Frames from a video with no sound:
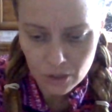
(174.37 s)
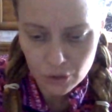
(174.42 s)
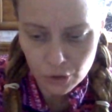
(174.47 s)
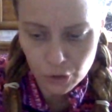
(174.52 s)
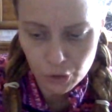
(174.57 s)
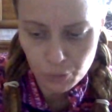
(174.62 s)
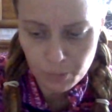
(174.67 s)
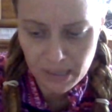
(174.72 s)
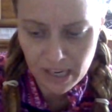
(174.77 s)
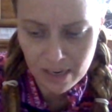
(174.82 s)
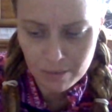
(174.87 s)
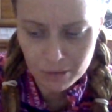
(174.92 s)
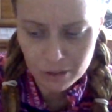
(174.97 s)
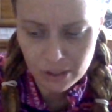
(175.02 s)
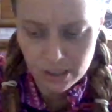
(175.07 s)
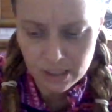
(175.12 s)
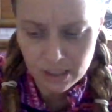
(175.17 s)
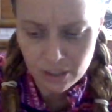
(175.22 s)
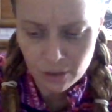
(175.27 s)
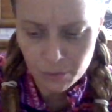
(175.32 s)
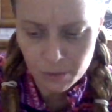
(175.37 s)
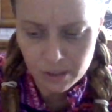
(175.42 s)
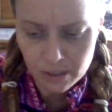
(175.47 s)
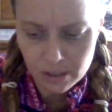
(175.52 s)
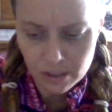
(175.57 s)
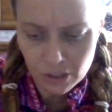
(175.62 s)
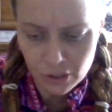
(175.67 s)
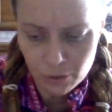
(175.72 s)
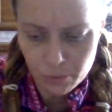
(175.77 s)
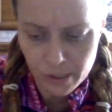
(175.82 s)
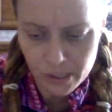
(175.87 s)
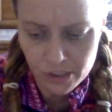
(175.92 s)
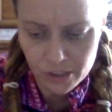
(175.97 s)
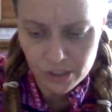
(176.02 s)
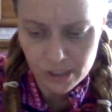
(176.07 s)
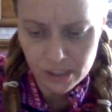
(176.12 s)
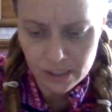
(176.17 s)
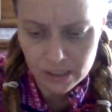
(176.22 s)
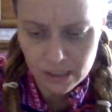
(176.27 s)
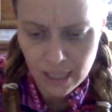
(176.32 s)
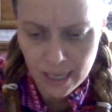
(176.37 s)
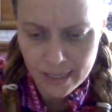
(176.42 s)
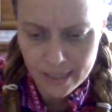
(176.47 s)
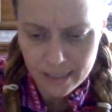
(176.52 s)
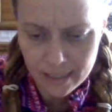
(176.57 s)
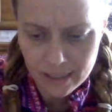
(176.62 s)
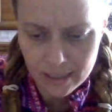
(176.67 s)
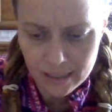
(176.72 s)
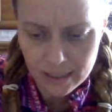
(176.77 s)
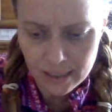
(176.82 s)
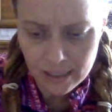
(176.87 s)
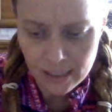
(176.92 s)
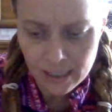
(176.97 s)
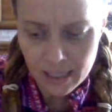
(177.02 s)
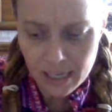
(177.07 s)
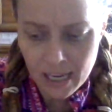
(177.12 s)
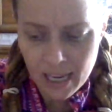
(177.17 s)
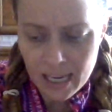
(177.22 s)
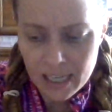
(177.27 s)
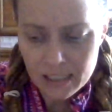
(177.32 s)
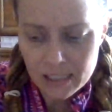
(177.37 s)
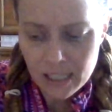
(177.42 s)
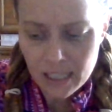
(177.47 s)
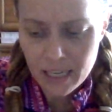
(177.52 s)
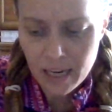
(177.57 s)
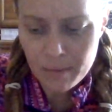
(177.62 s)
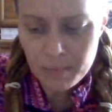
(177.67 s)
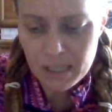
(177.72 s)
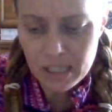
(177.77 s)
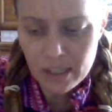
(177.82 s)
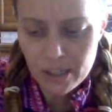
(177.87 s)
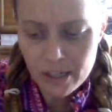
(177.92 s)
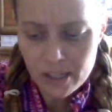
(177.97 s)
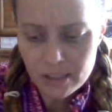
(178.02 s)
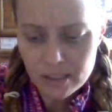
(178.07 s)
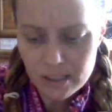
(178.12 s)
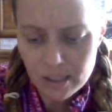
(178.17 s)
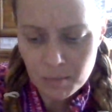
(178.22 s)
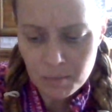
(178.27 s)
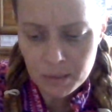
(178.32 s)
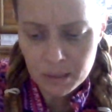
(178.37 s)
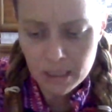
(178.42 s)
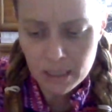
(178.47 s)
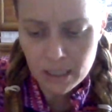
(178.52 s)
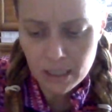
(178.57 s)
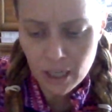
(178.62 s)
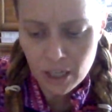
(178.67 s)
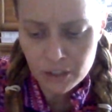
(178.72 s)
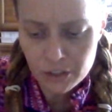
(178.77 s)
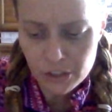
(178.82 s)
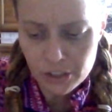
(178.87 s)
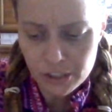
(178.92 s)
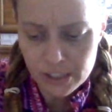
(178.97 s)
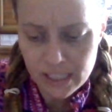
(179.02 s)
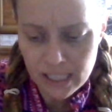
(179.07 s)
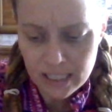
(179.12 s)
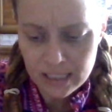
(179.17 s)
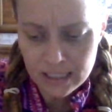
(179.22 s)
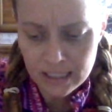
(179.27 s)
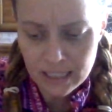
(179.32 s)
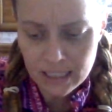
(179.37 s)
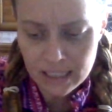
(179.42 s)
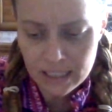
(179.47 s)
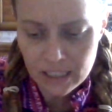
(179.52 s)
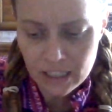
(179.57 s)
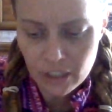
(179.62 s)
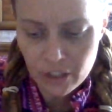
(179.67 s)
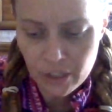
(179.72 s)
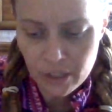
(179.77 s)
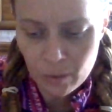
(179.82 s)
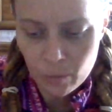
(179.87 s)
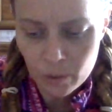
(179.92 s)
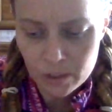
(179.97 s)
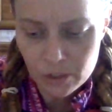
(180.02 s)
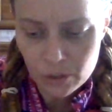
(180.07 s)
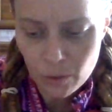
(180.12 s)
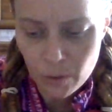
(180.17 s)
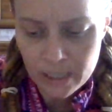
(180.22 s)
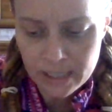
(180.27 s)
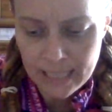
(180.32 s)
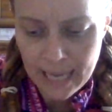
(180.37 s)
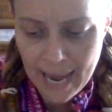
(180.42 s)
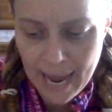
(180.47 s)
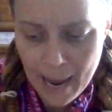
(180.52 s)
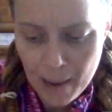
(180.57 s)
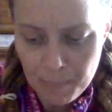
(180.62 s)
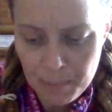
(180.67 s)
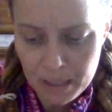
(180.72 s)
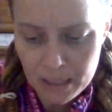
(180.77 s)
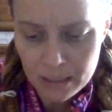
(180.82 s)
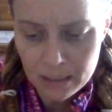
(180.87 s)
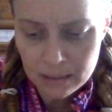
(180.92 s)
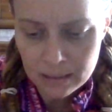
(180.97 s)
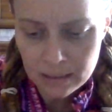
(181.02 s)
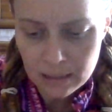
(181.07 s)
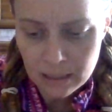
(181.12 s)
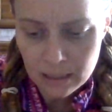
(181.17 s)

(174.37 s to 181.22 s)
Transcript: to be able to deal with the situation. It's like it's like I'm hearing somebody understanding and hearing what's going to happen